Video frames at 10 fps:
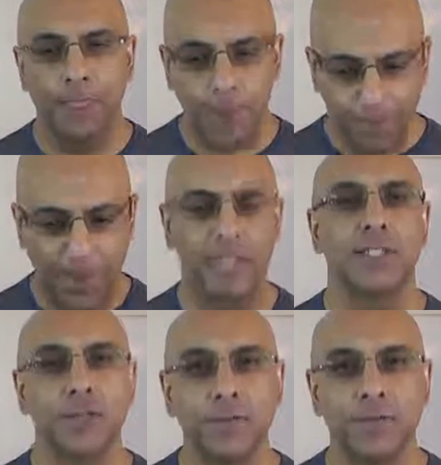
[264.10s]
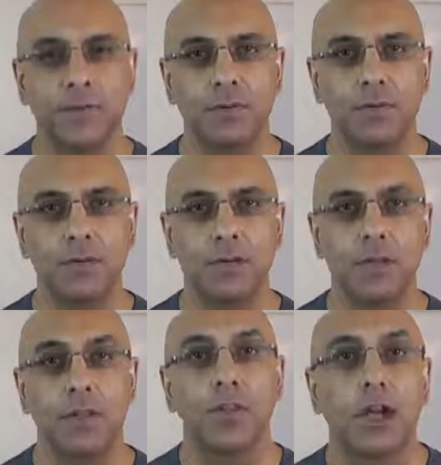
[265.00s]
The better you feel,
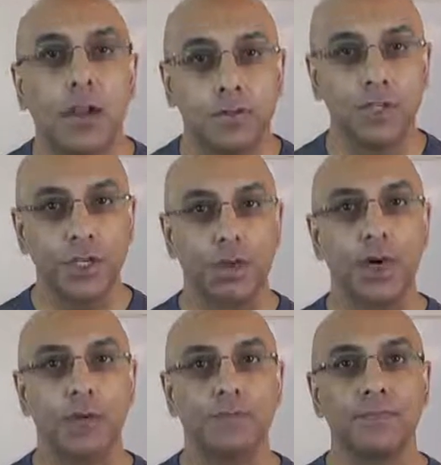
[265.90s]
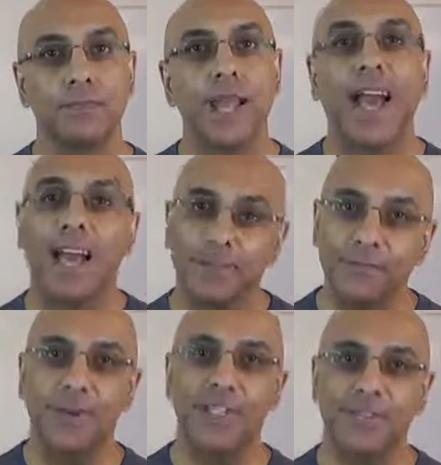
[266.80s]
the closer you are, and
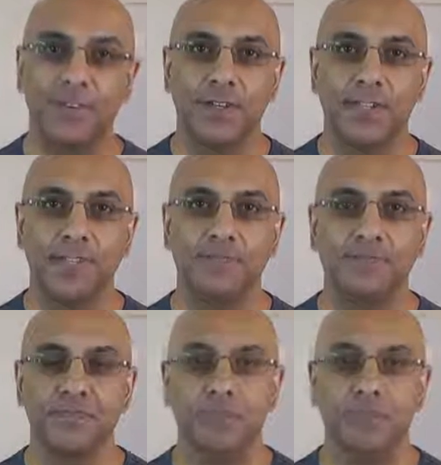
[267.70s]
vice versa.